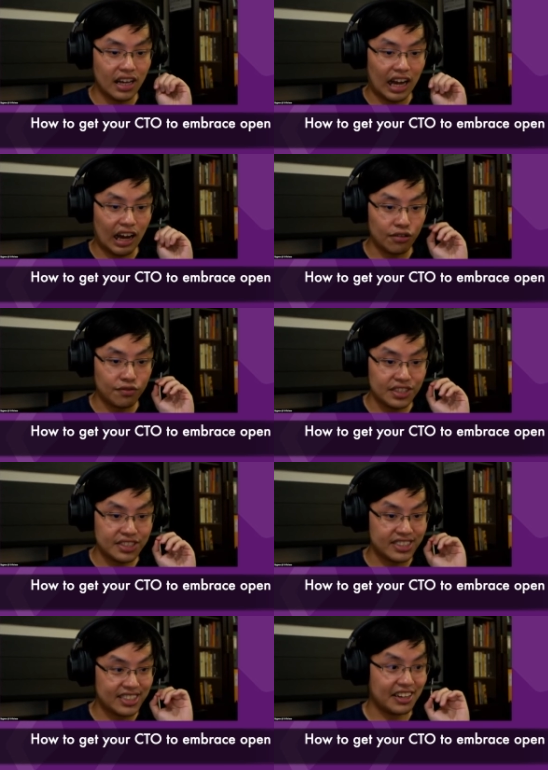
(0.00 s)
I'll
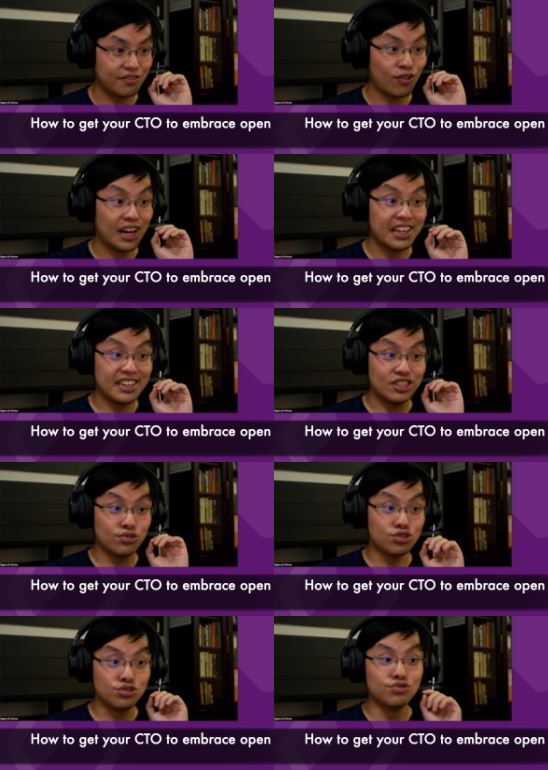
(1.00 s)
first state what you
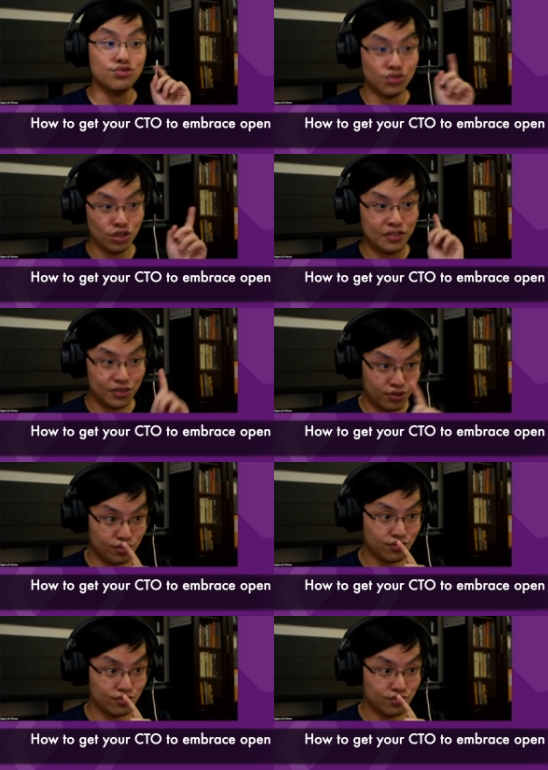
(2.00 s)
should not do.